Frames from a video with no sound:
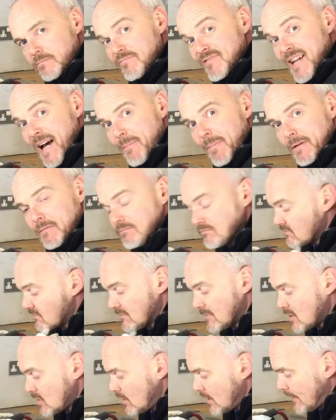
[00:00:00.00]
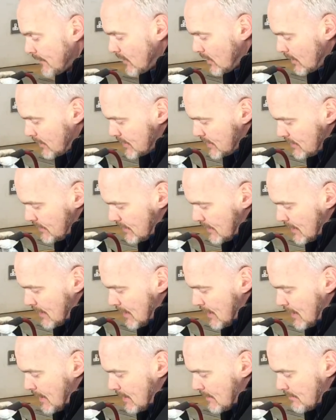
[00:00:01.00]
dabbing. That's all I've got to do.
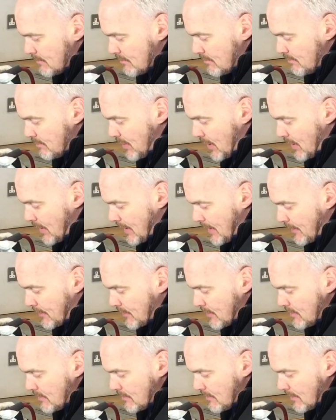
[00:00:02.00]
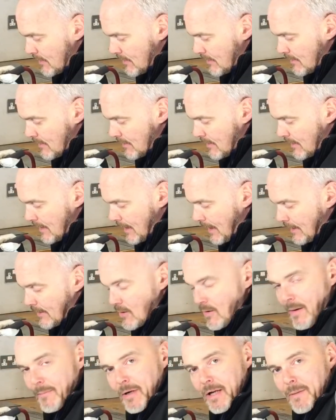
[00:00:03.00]
Burn it through. I
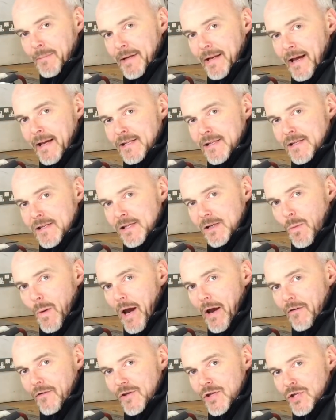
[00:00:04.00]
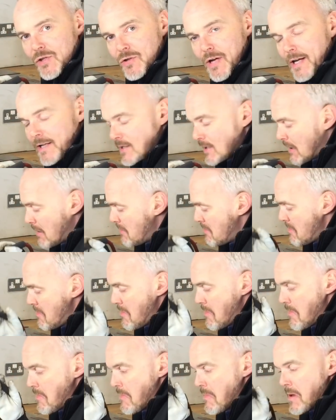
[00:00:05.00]
know I'm going to be nice and square and straight.
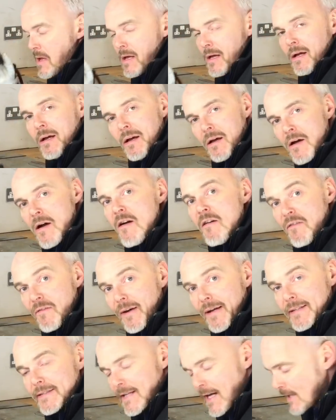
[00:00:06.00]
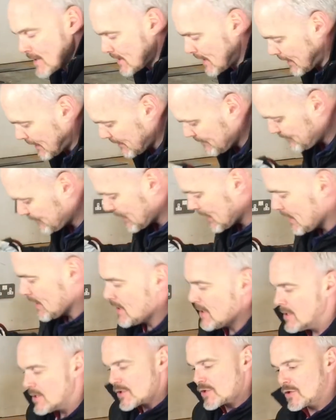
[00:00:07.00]
Fantastic.
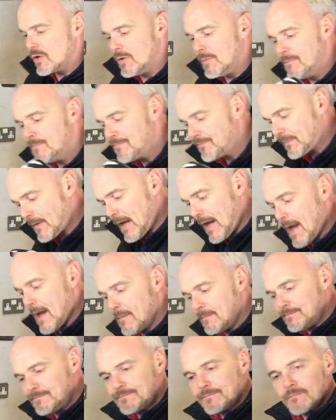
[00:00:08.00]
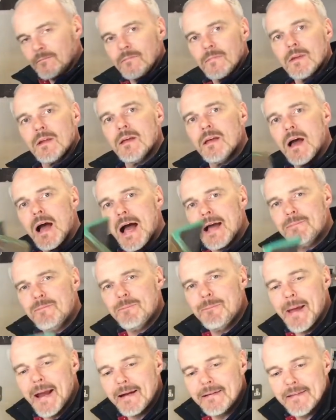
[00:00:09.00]
So I
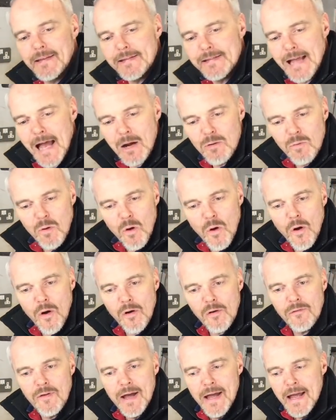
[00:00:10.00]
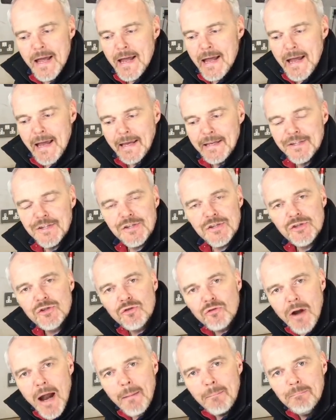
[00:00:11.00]
picked this out of a
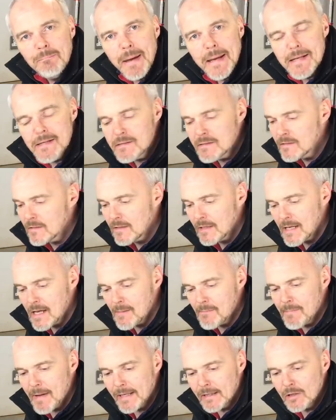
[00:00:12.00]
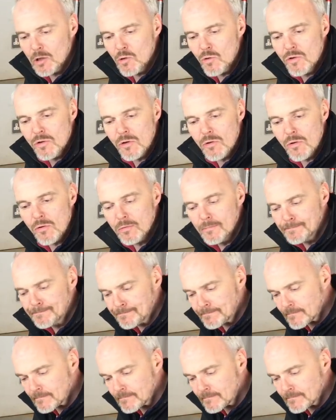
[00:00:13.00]
scrap bin at my local